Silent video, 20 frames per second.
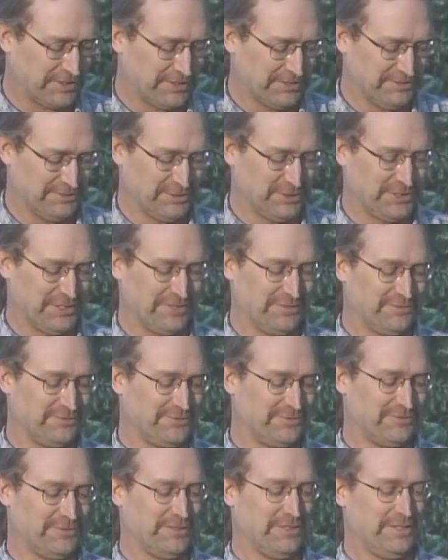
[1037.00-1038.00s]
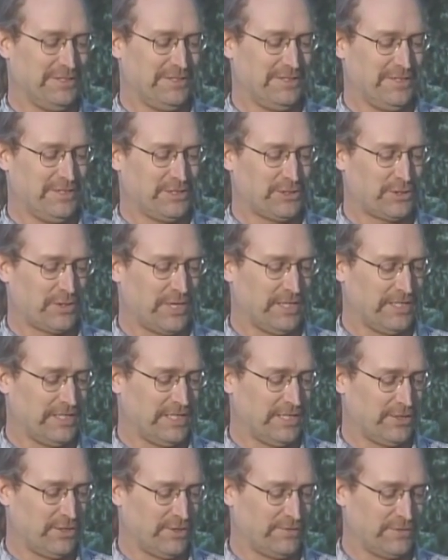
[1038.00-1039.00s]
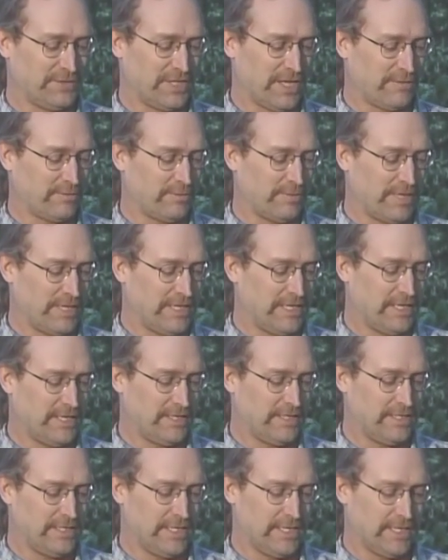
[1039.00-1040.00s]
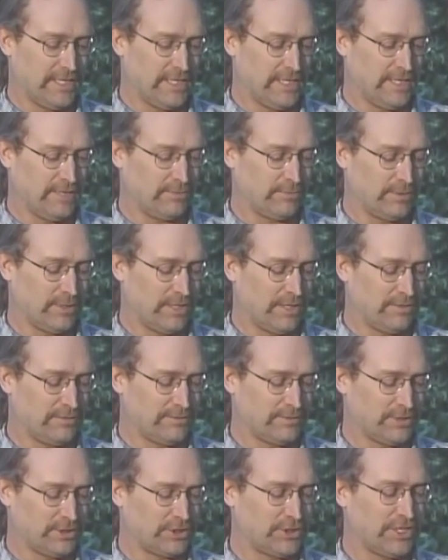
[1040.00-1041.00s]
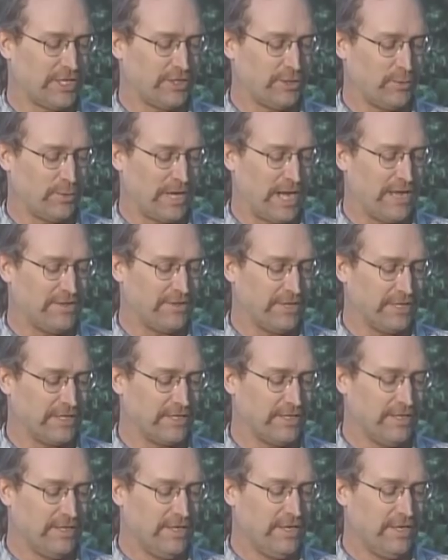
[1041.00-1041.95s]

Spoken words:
instead of trying to get it off the top of my head, I'll just tell you what I think.